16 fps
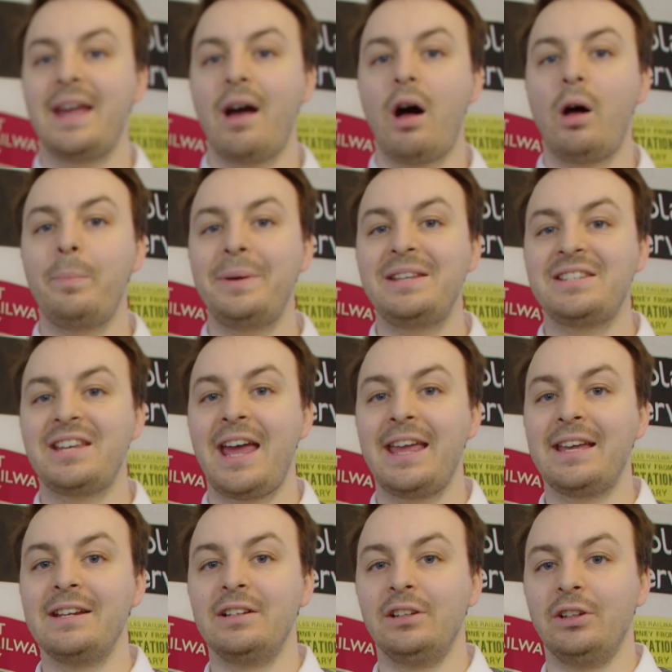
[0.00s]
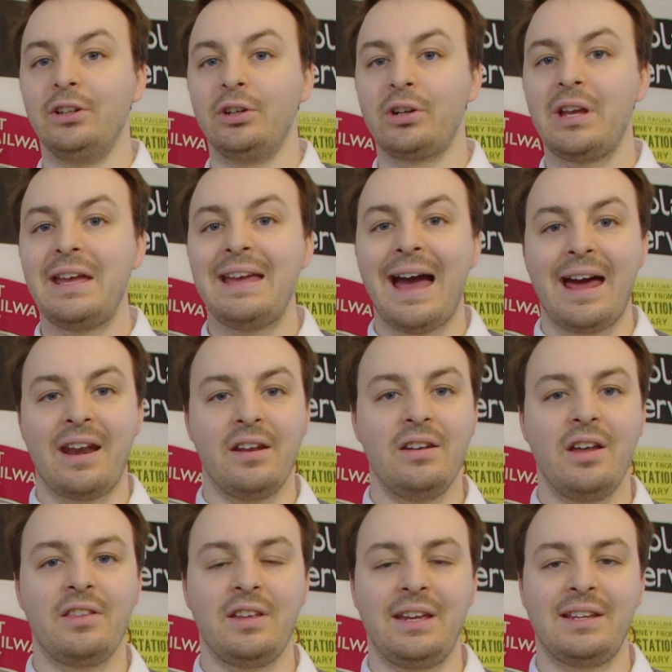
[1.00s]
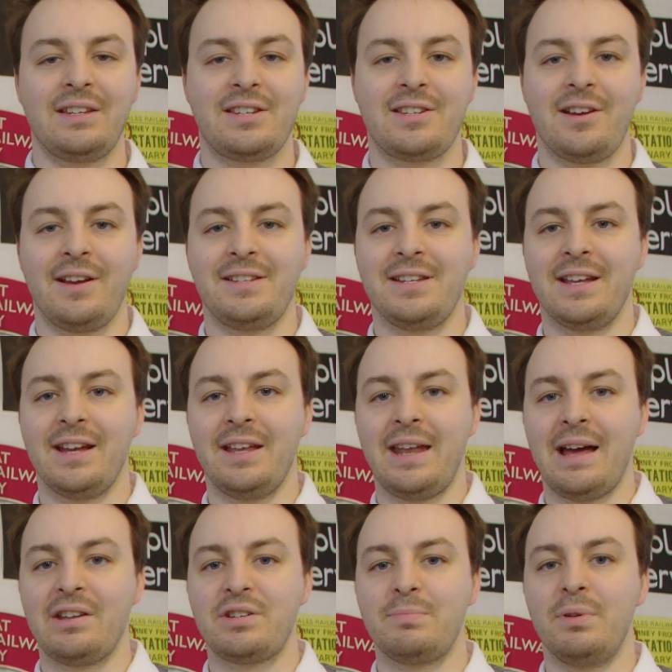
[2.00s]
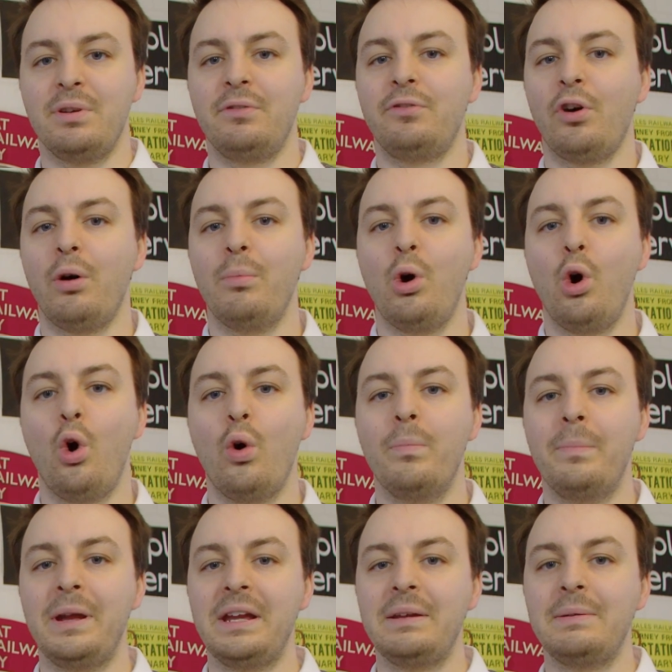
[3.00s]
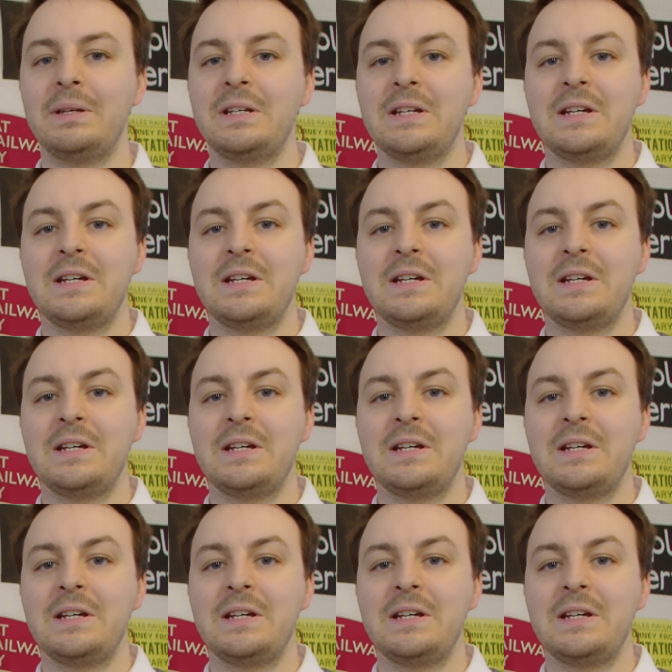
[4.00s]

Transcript: I'll be taking a look at another exciting announcement from Hornby.